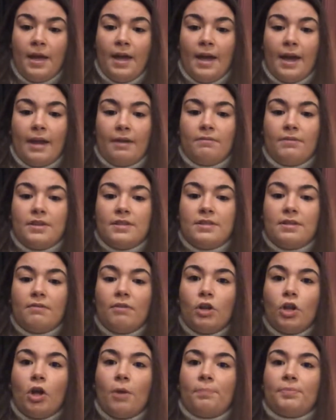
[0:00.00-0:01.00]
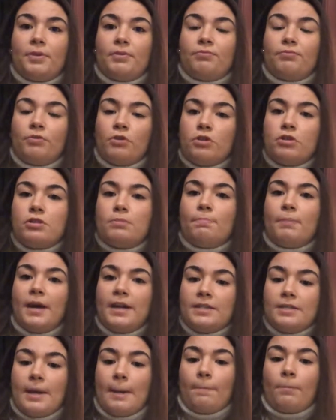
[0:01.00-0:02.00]
and we developed the first
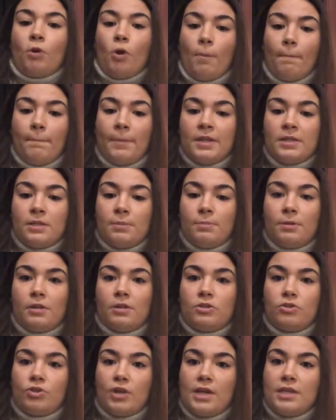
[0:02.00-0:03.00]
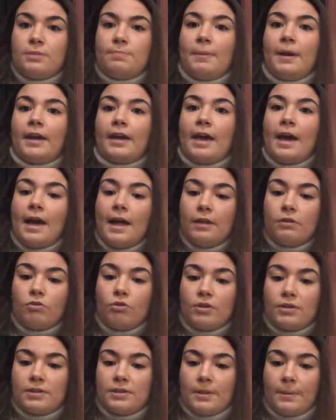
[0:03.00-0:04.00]
BITAP-compatible traceback
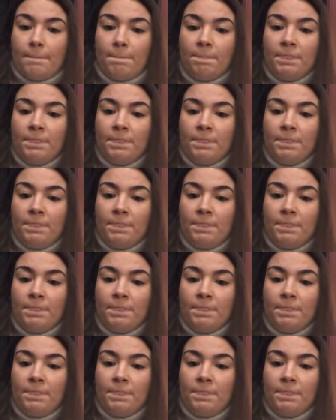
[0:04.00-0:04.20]
algorithm,